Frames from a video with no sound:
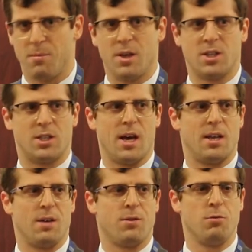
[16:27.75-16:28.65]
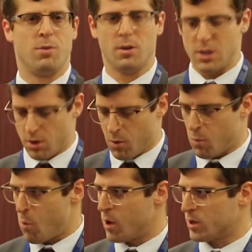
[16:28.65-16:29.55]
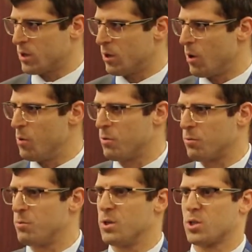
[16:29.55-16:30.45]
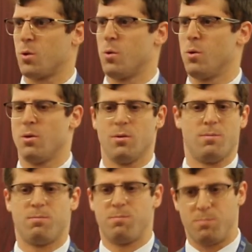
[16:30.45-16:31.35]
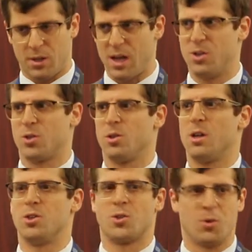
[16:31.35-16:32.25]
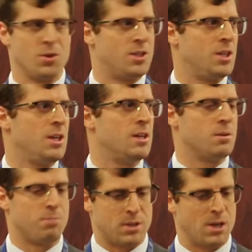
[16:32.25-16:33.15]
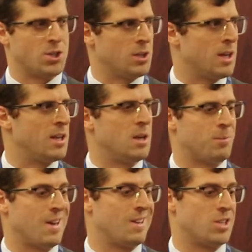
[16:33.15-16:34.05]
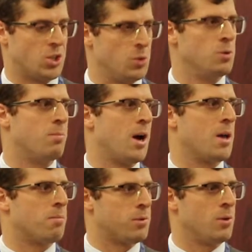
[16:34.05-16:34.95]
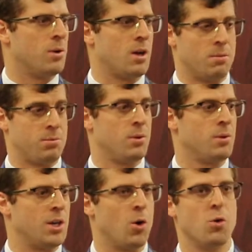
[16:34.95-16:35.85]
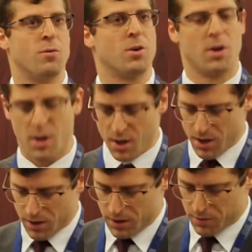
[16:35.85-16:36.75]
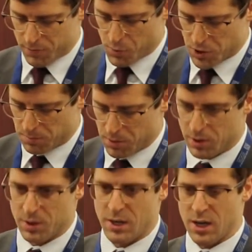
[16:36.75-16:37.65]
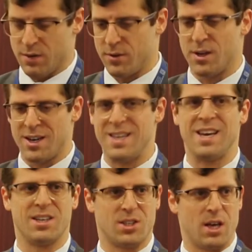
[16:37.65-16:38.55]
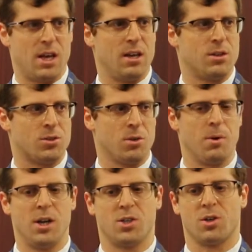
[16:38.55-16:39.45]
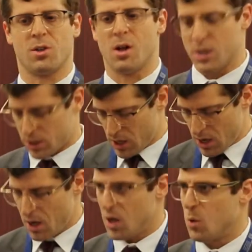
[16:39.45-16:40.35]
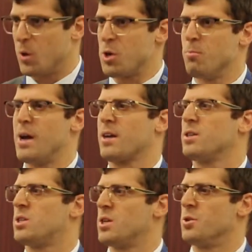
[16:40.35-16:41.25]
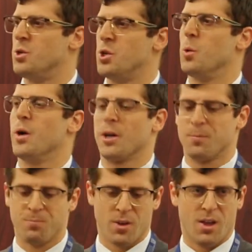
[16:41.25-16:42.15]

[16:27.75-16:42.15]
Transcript: is that if you really don't want to go through this whole potential uncertainty and potentially end up getting sued by an employee over the enforceability of an ESA termination clause, what you might consider doing